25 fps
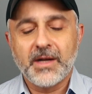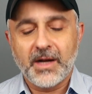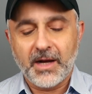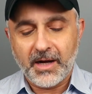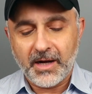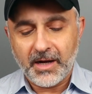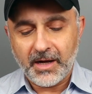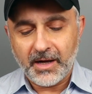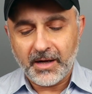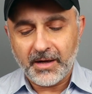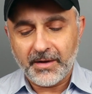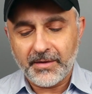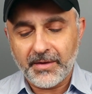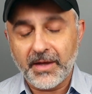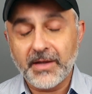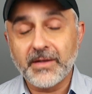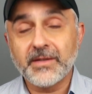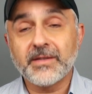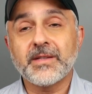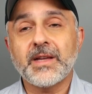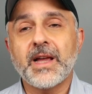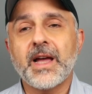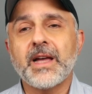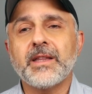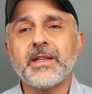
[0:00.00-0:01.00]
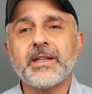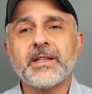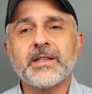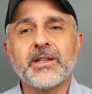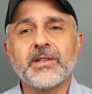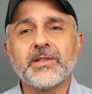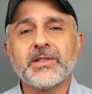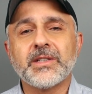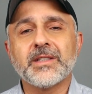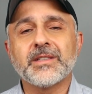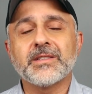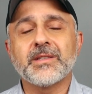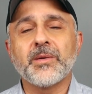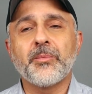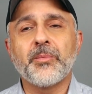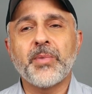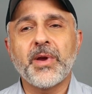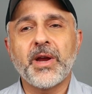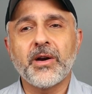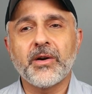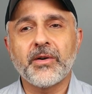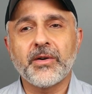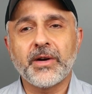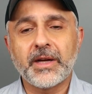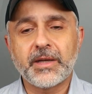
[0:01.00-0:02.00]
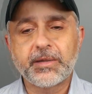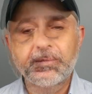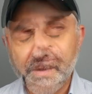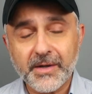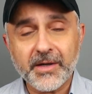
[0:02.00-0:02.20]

Uh, and sadly, they're disappearing.